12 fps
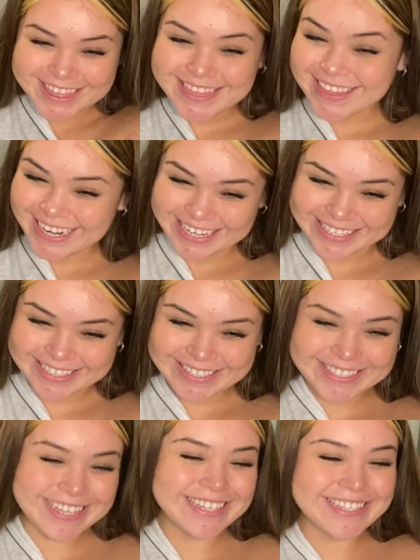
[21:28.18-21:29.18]
Thanks.
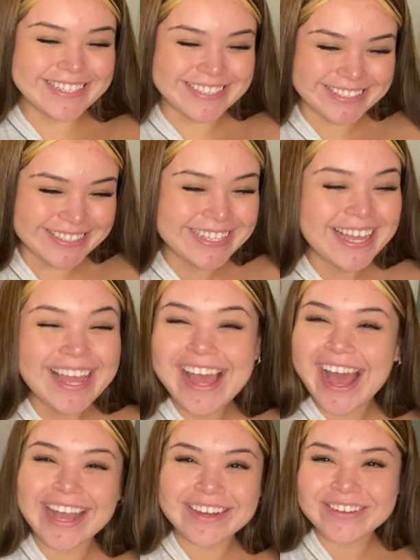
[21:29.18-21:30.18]

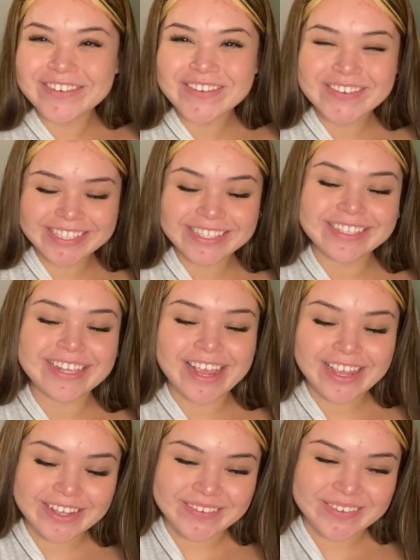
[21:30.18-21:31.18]
I don't know what to
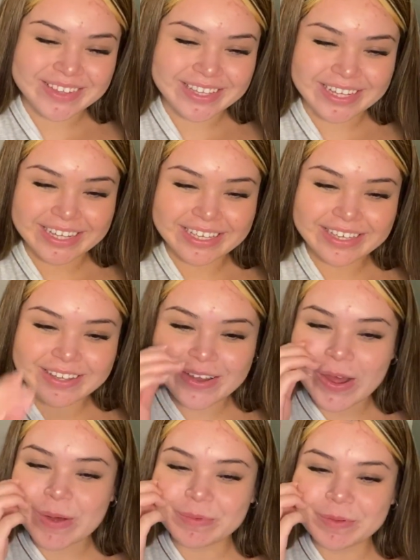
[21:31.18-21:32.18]
say with like
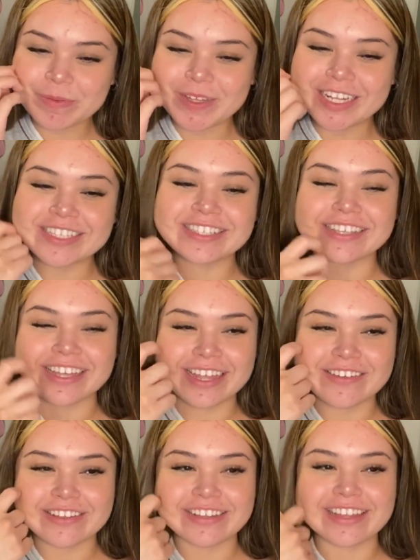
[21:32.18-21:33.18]
compliments. Like
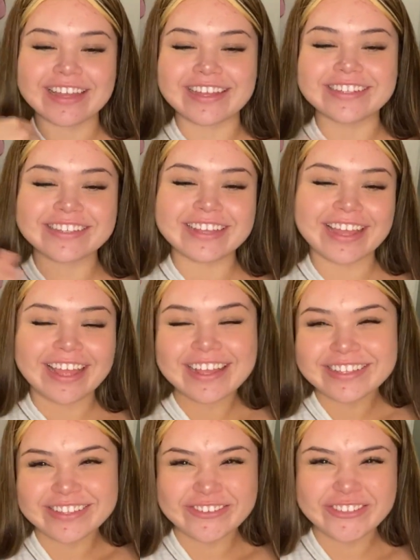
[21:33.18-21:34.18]
I
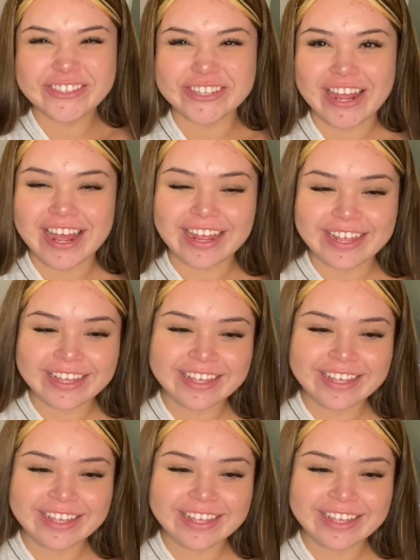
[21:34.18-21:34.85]
get so shy.